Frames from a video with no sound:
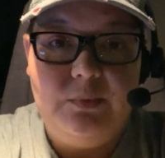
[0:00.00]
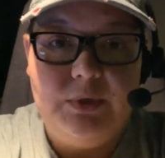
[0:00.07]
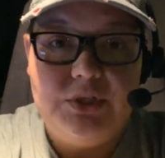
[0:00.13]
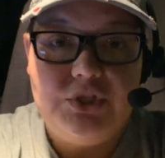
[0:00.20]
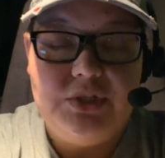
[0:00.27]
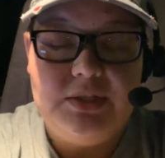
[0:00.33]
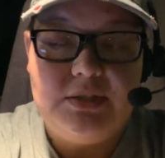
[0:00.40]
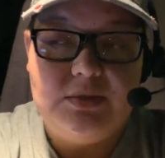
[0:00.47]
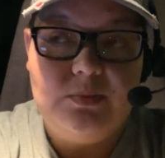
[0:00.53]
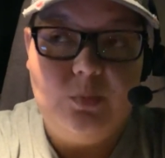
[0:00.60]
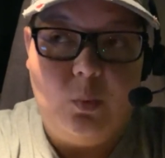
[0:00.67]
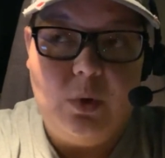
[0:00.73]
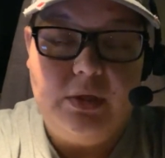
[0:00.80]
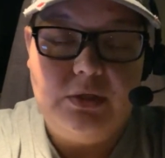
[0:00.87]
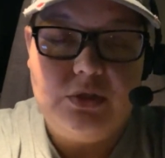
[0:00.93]
which it's
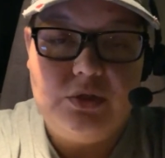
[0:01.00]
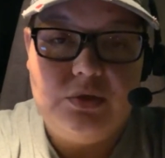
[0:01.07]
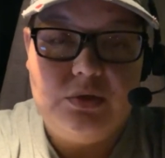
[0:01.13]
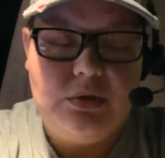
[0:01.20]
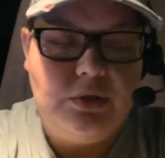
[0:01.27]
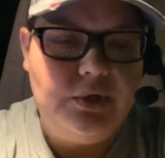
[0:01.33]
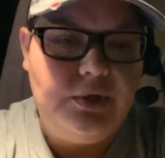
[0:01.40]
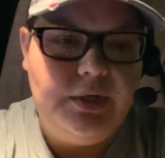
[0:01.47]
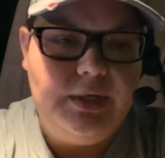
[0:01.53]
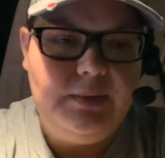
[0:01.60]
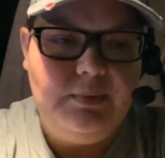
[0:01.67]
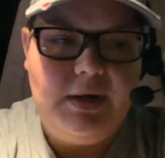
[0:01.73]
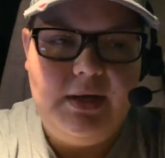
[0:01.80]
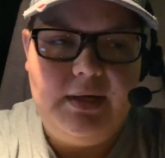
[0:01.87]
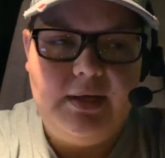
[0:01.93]
1:30
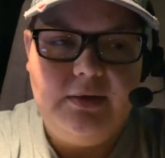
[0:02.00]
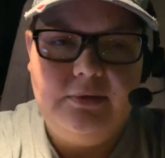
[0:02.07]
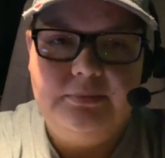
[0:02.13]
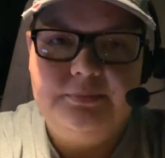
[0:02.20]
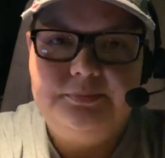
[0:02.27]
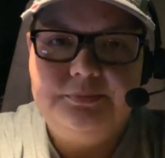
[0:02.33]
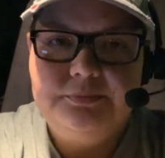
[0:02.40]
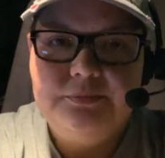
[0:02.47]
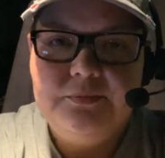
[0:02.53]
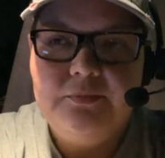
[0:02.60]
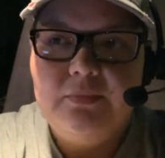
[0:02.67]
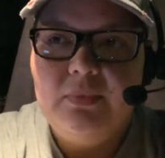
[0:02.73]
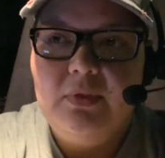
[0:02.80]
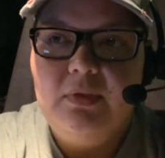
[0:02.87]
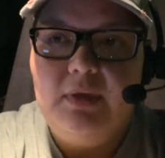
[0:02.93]
right now
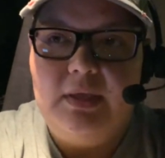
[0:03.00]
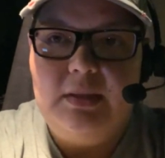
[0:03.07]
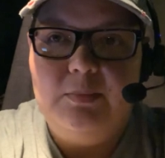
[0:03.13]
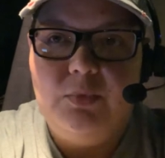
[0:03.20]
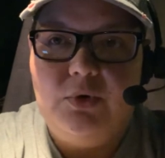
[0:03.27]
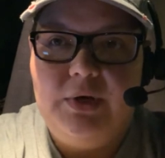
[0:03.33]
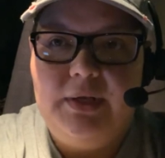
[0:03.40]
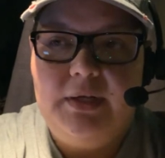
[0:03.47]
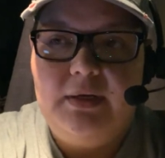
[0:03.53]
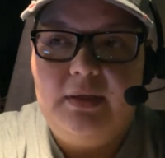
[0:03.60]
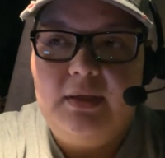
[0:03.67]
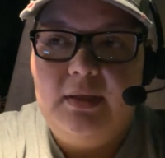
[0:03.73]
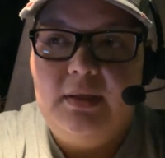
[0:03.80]
in the morning.